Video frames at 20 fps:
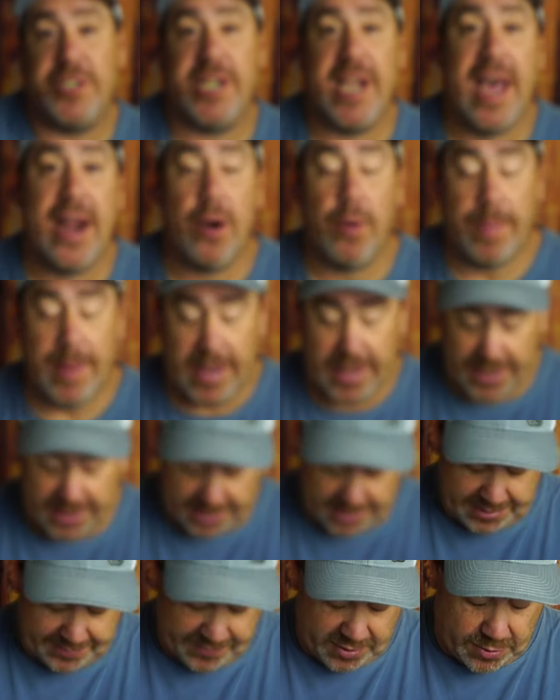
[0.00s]

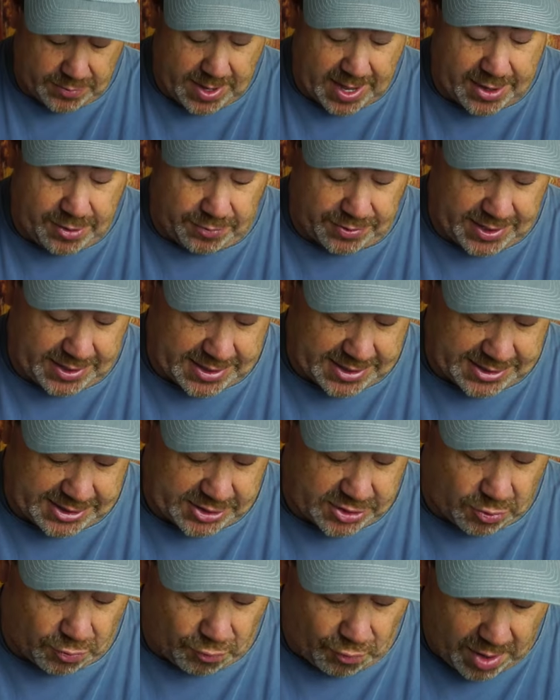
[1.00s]
chatterbaits, even though I don't think this
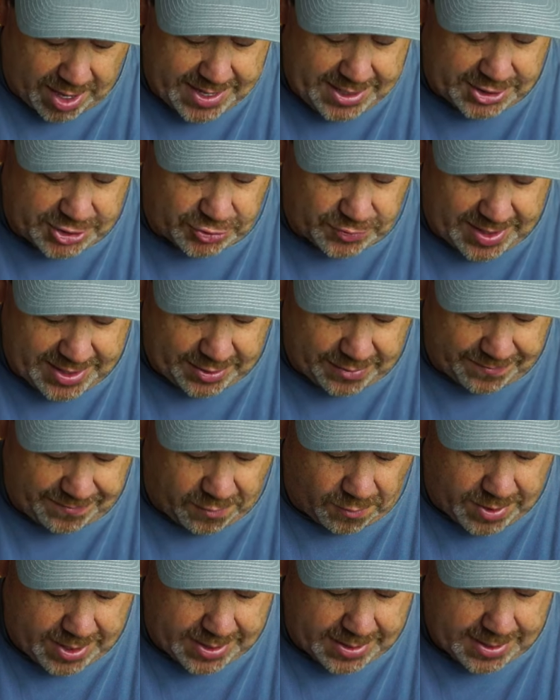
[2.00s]
is the right trailer
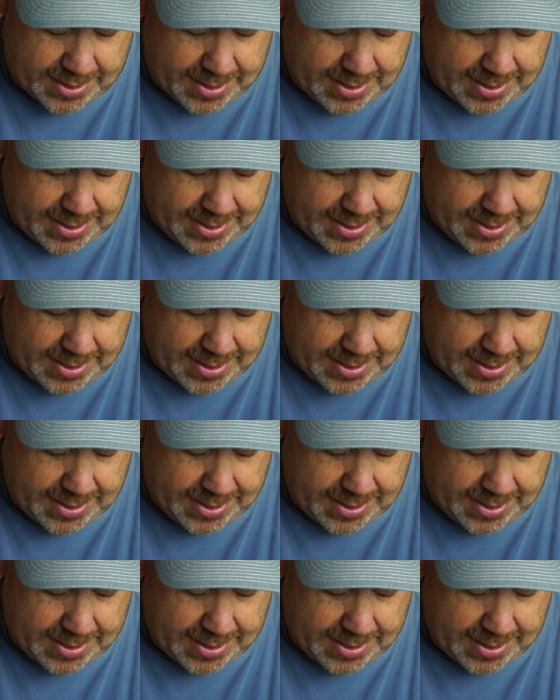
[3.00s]
for it.